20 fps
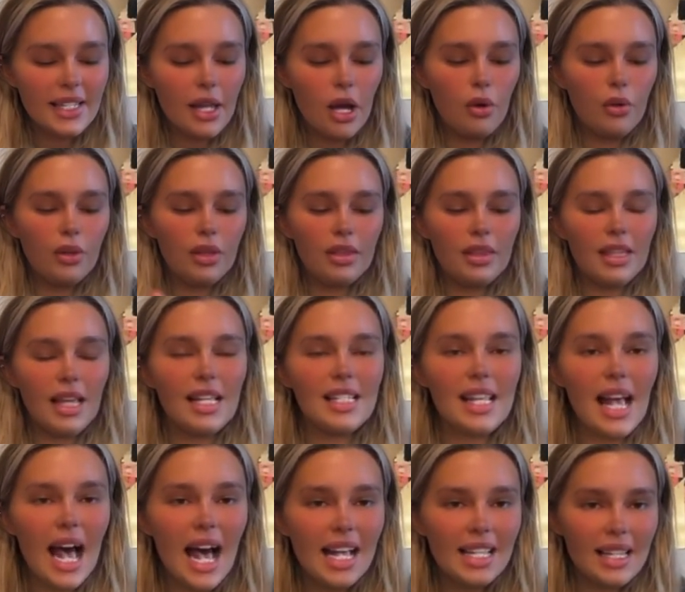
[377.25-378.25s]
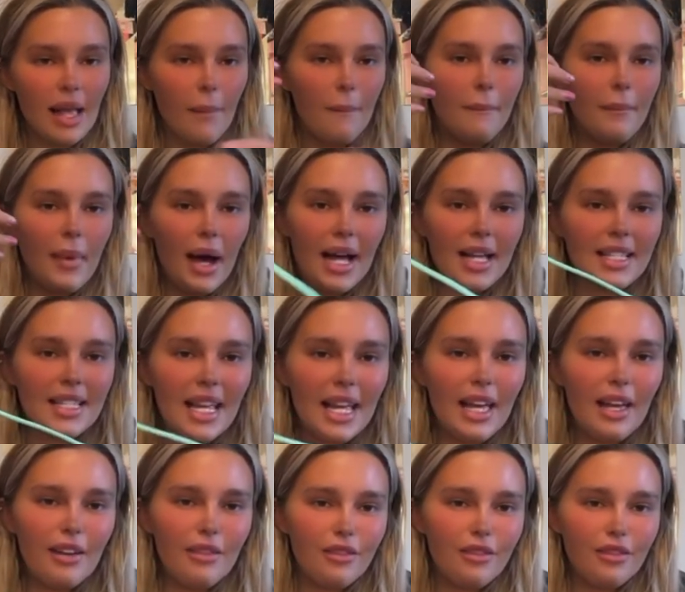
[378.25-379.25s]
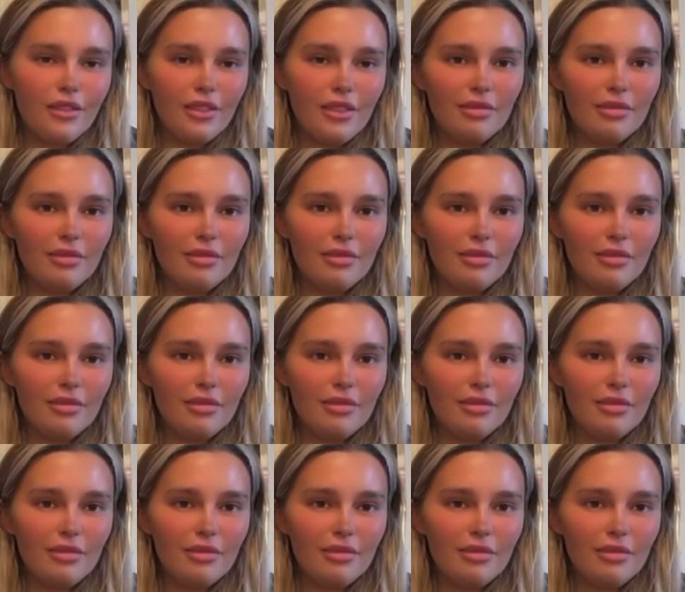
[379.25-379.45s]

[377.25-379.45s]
so this has a massive,